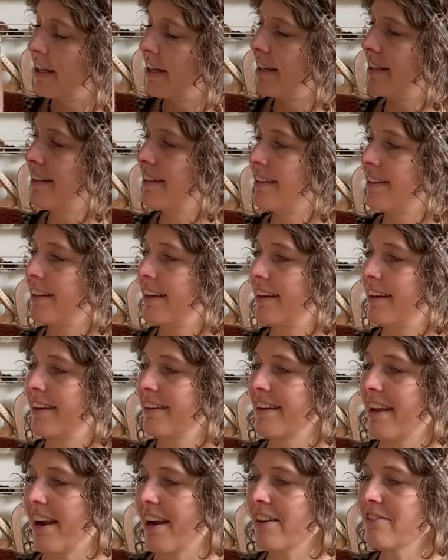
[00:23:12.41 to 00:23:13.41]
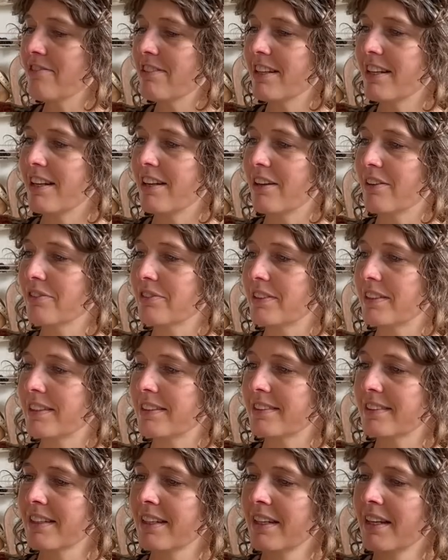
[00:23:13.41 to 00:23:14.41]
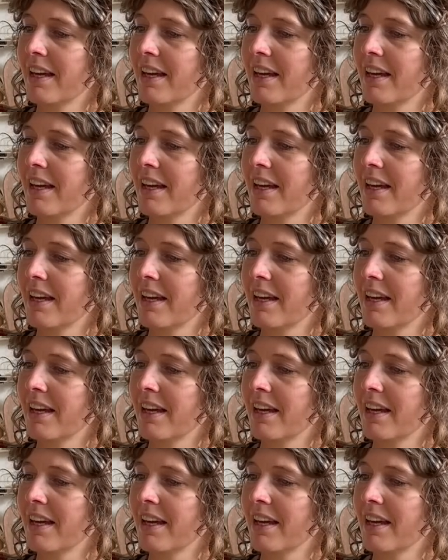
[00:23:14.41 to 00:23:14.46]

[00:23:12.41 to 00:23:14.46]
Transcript: And yeah, I really loved it.